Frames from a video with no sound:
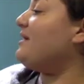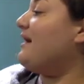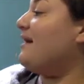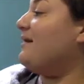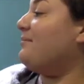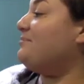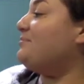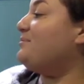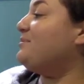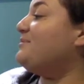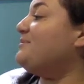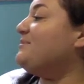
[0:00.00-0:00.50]

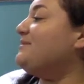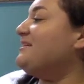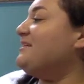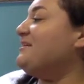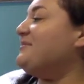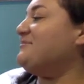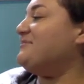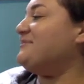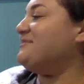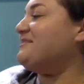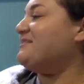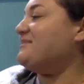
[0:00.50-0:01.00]
up. It
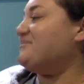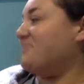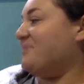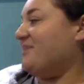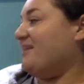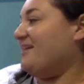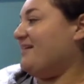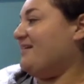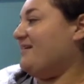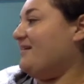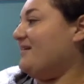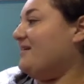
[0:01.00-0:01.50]
was
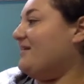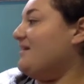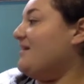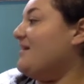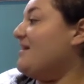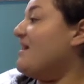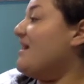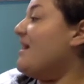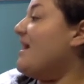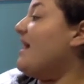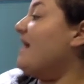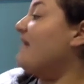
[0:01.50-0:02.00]
spring.
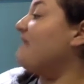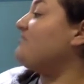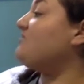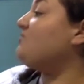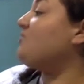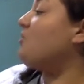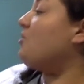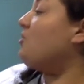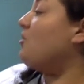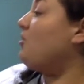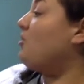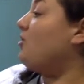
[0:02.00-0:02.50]
And
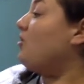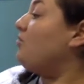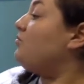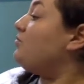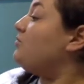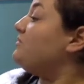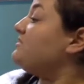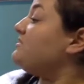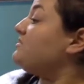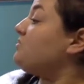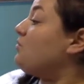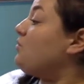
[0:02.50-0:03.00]
all
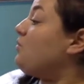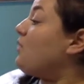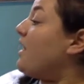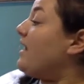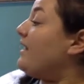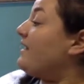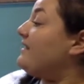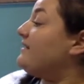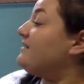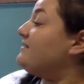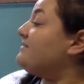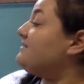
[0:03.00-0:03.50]
was
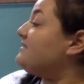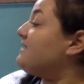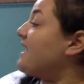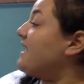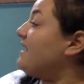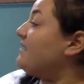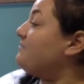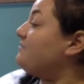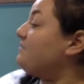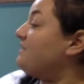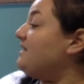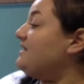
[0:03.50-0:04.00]
quiet
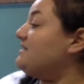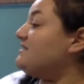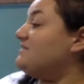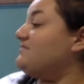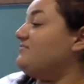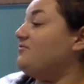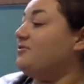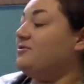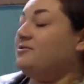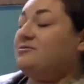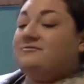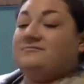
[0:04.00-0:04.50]
and
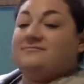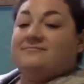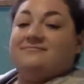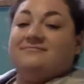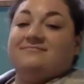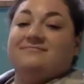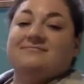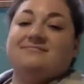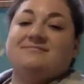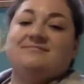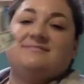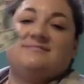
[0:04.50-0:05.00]
peaceful
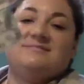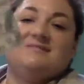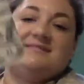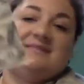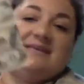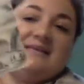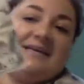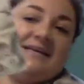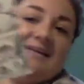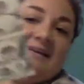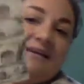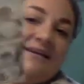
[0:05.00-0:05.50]

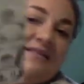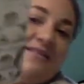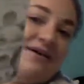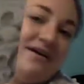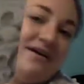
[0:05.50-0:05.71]
in the